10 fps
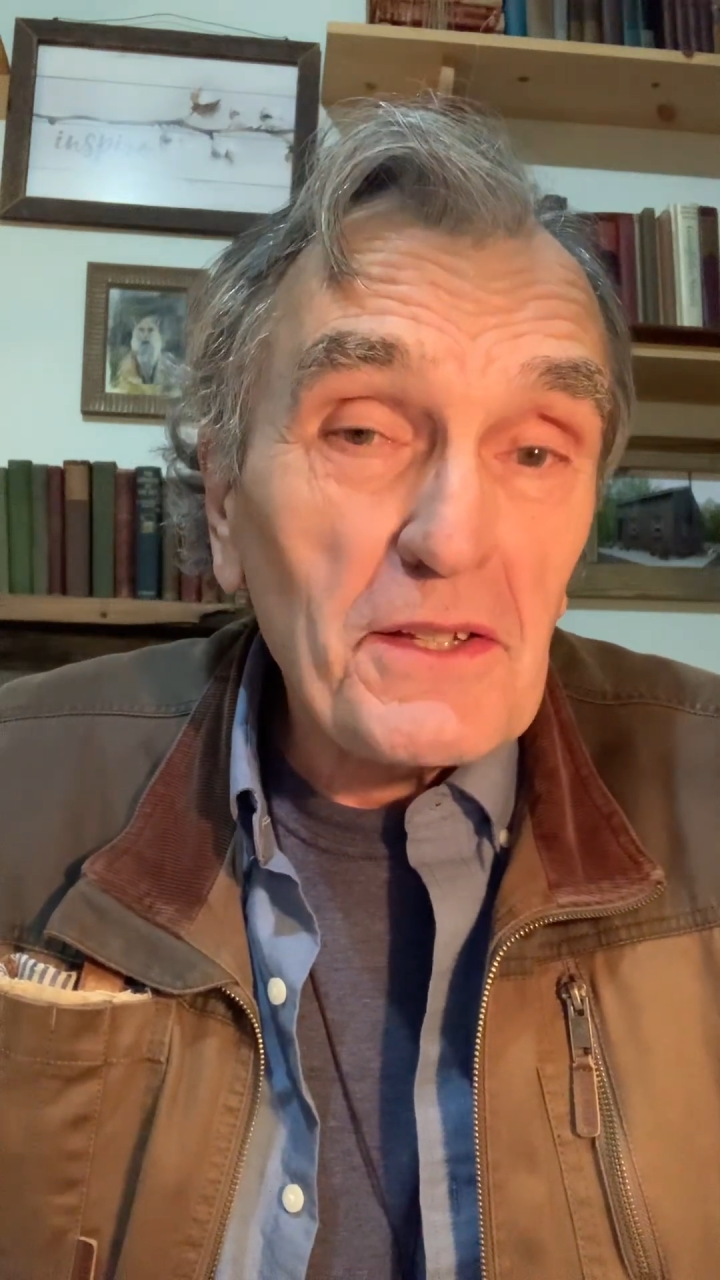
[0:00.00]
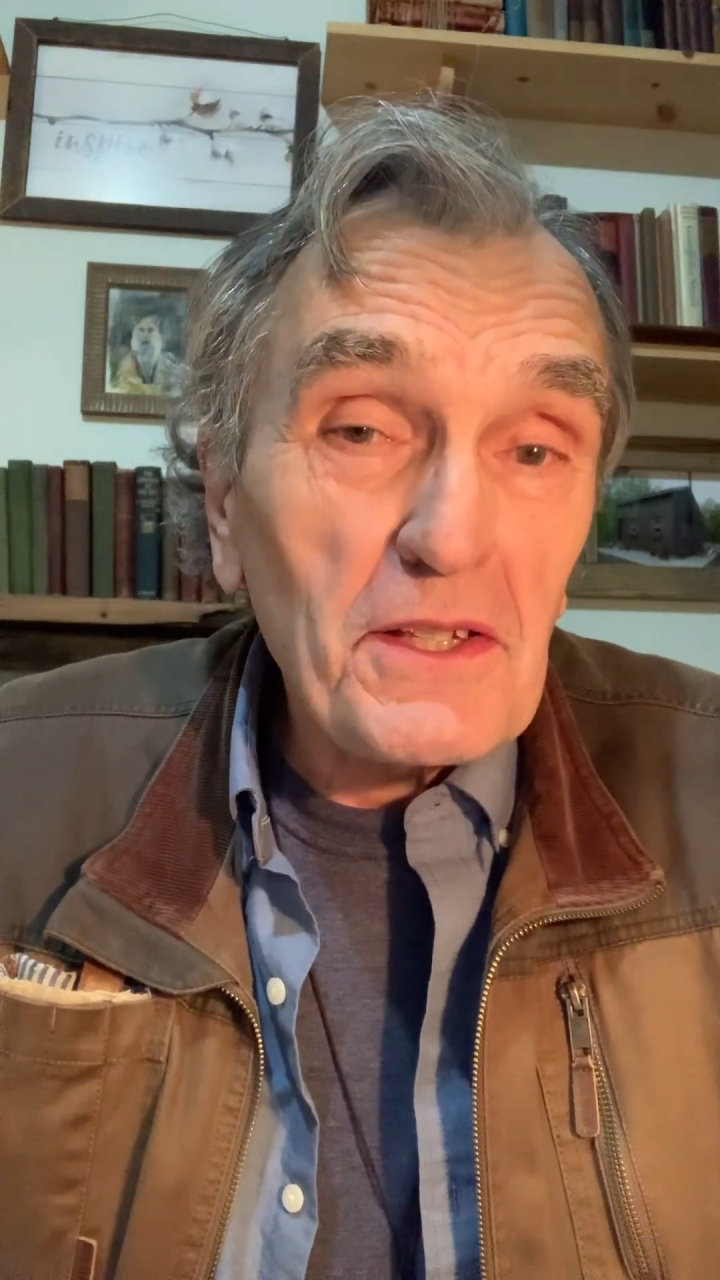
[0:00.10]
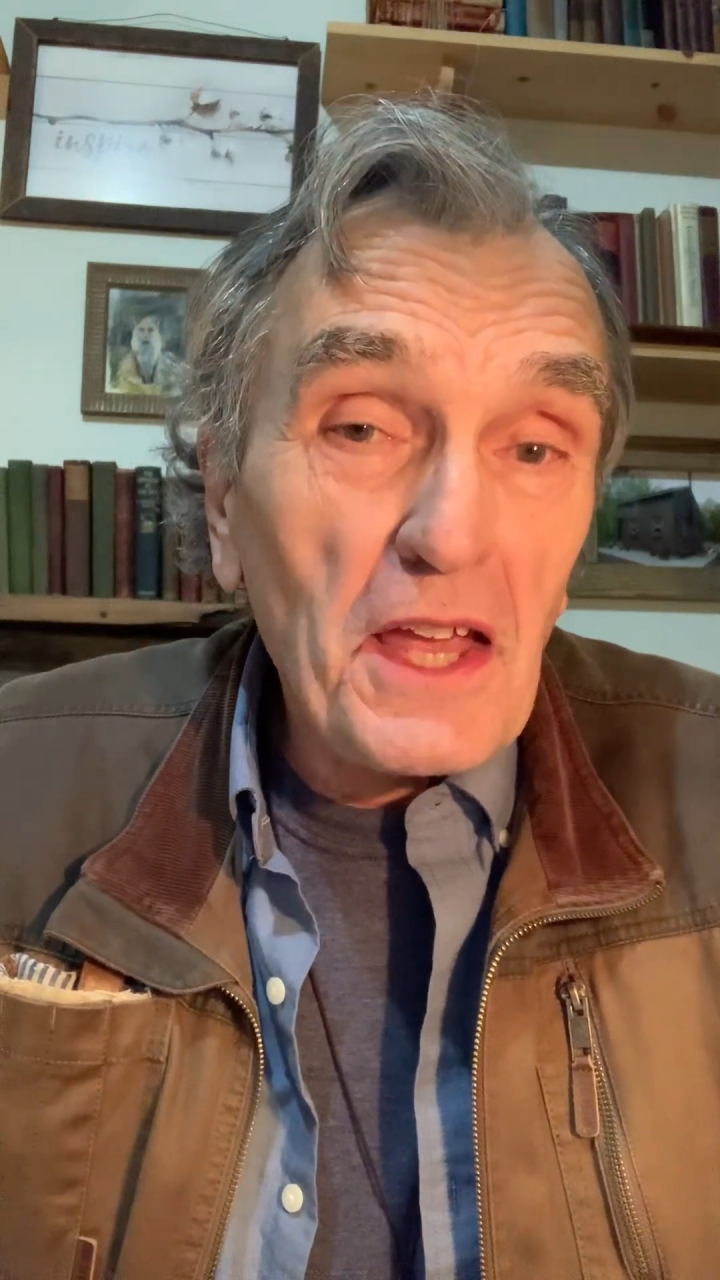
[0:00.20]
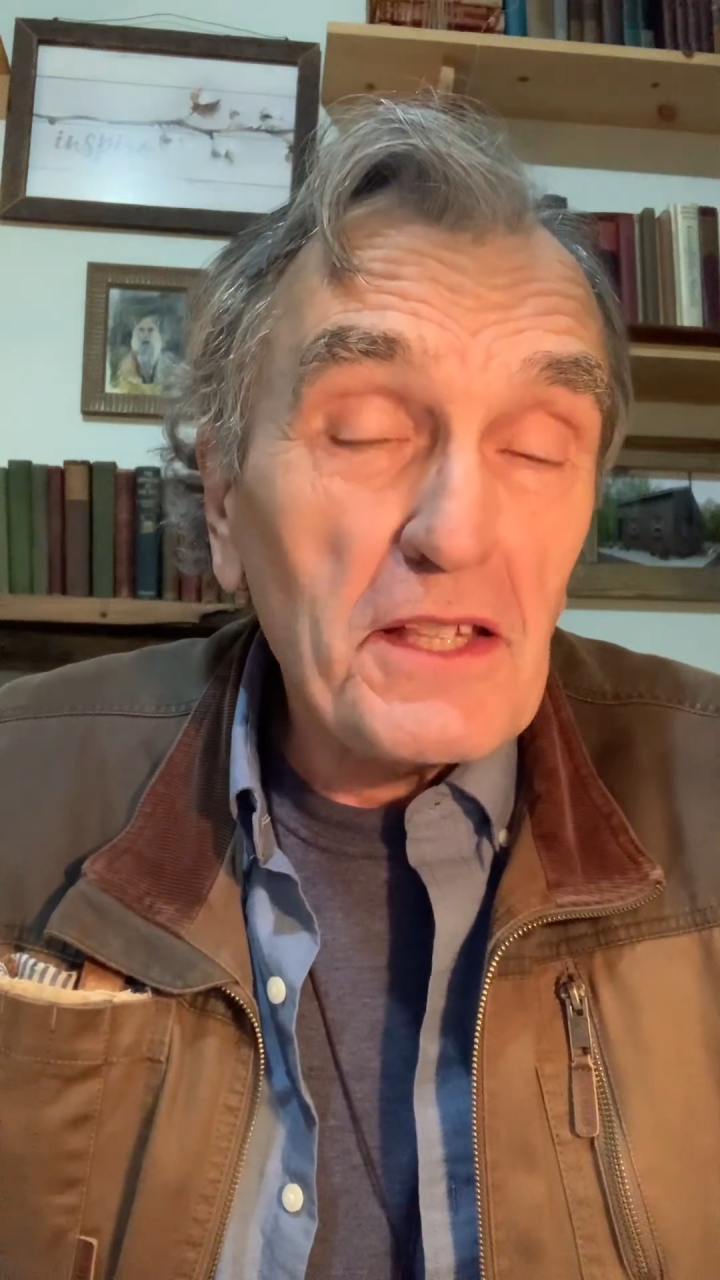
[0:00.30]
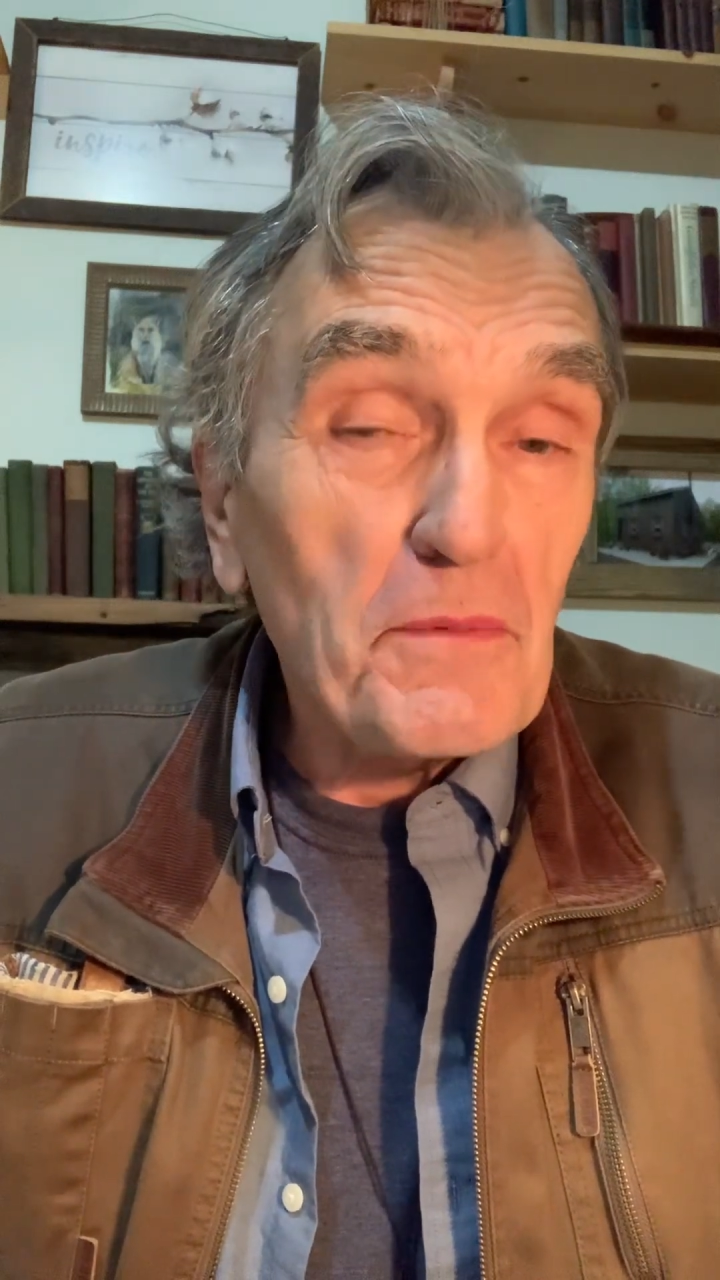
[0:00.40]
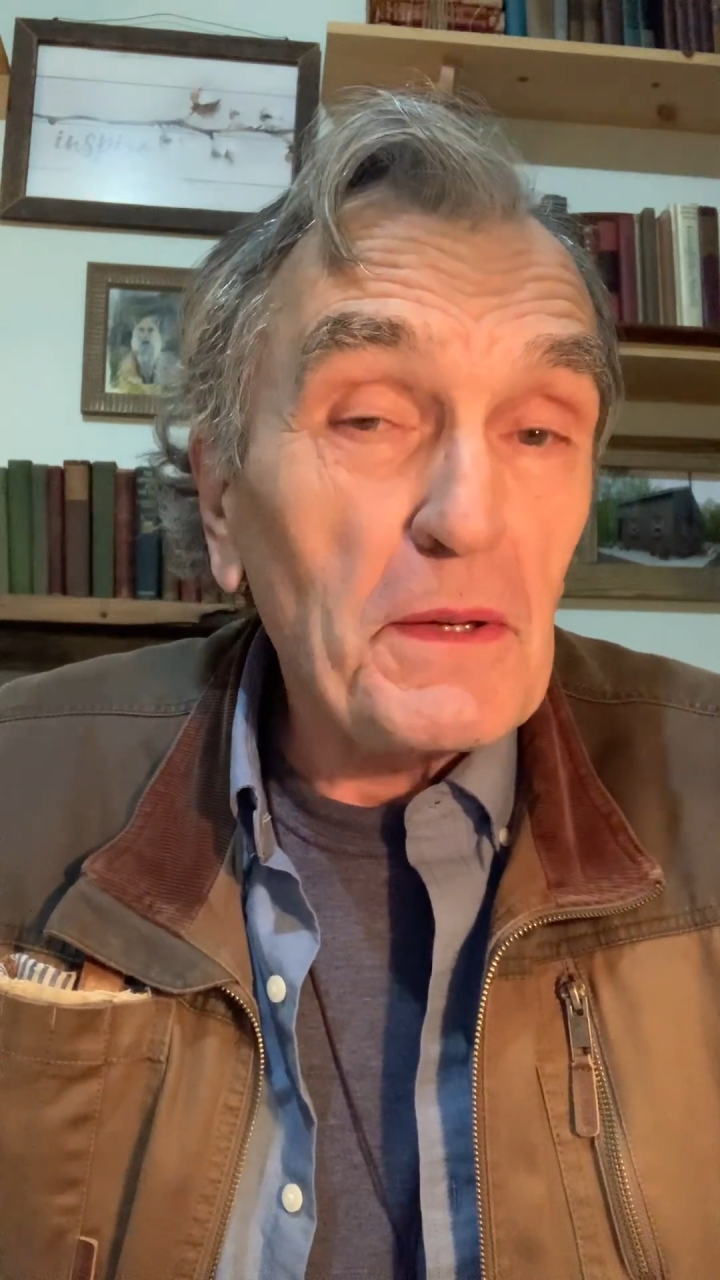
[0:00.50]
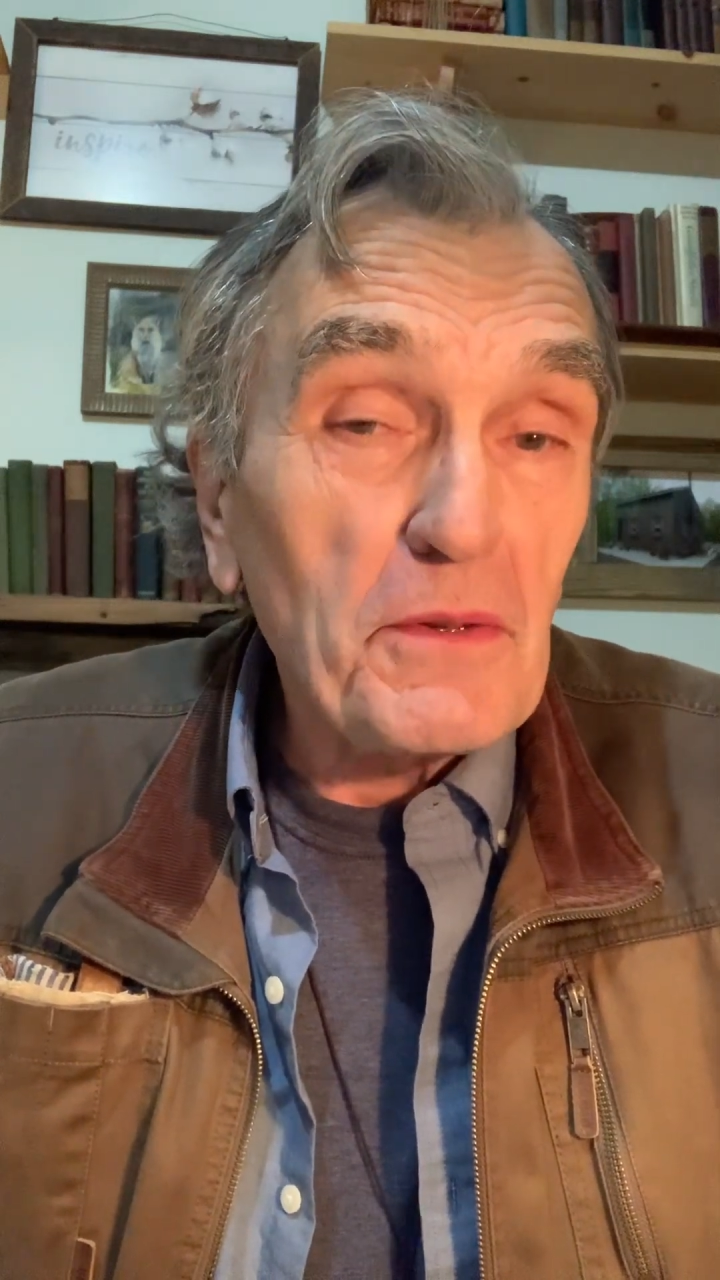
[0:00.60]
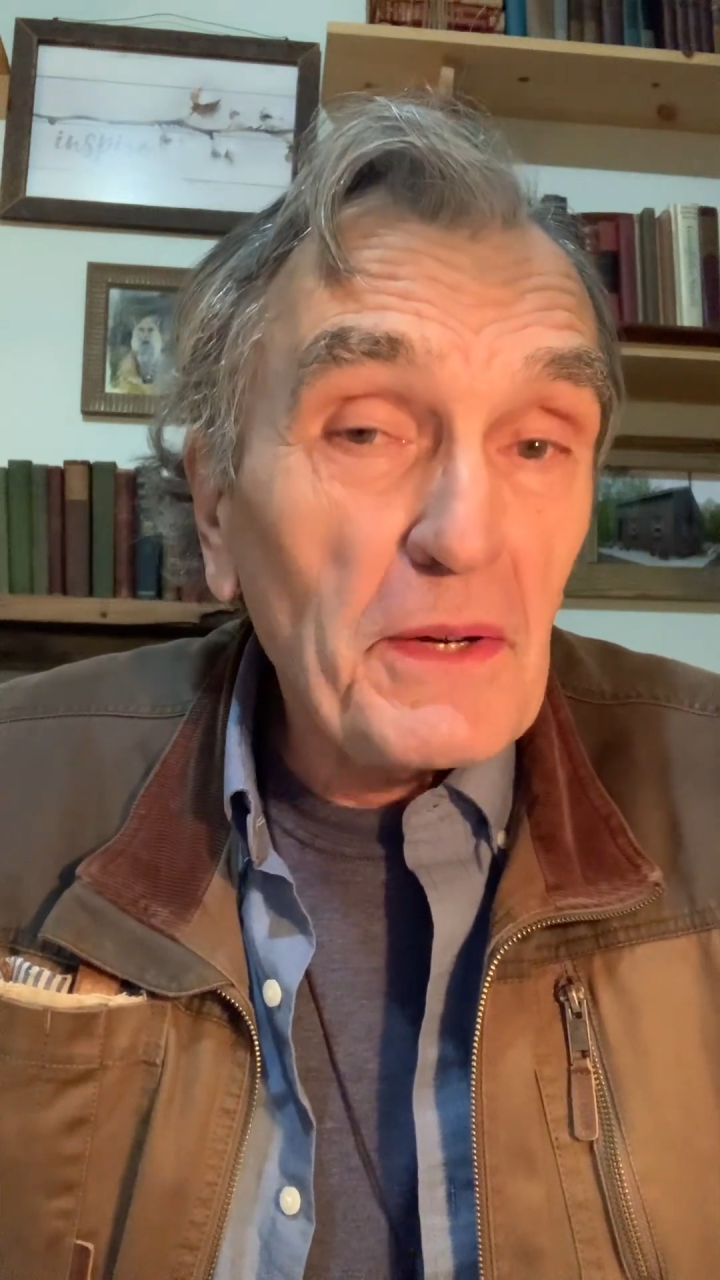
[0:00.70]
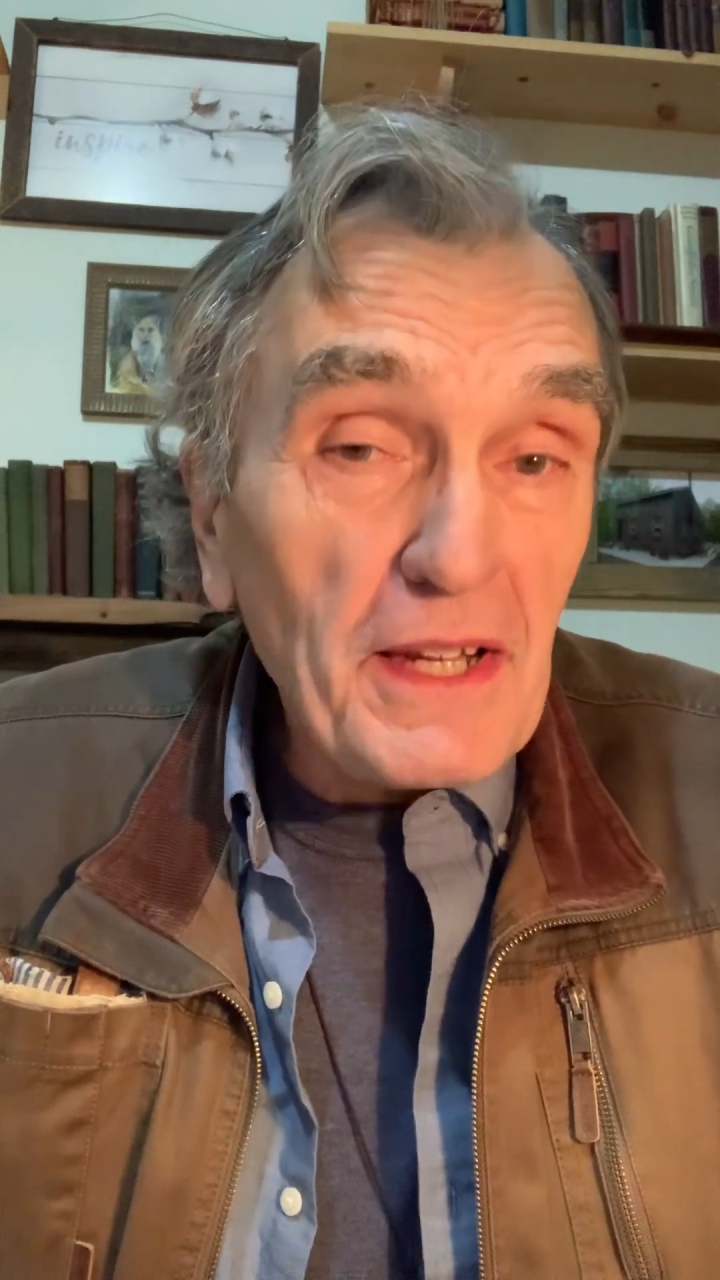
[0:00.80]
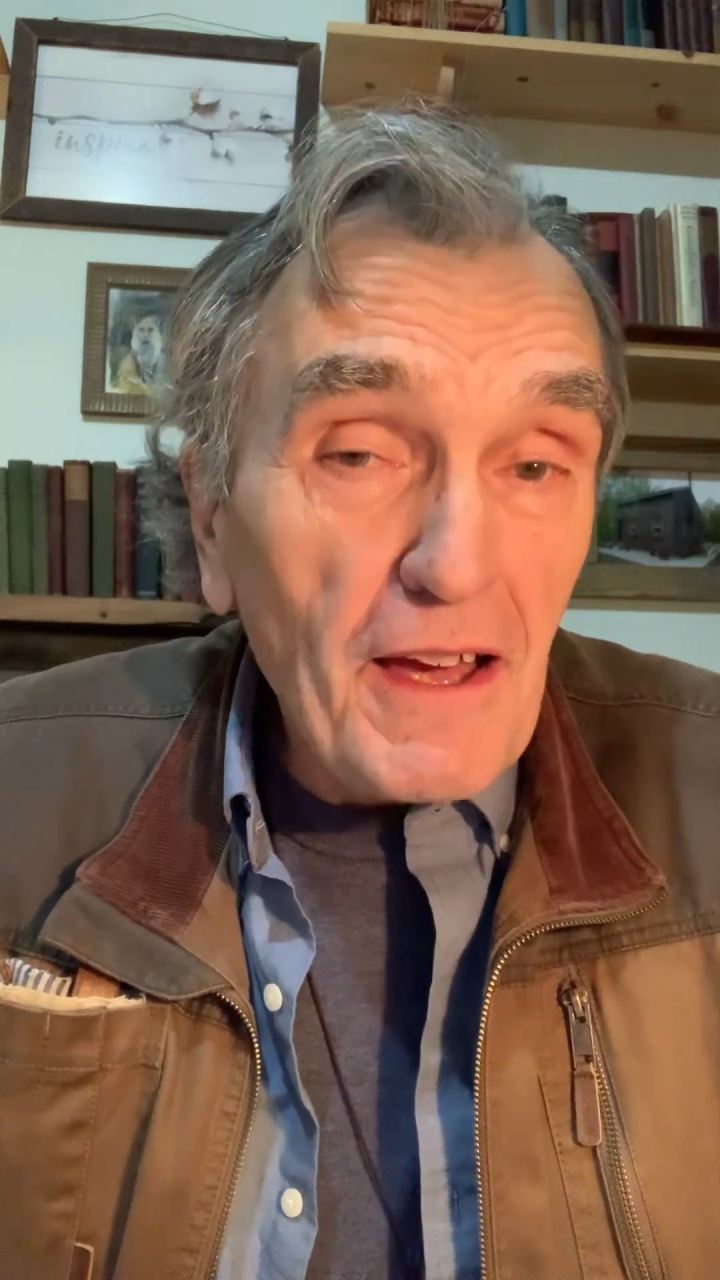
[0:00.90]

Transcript: stands between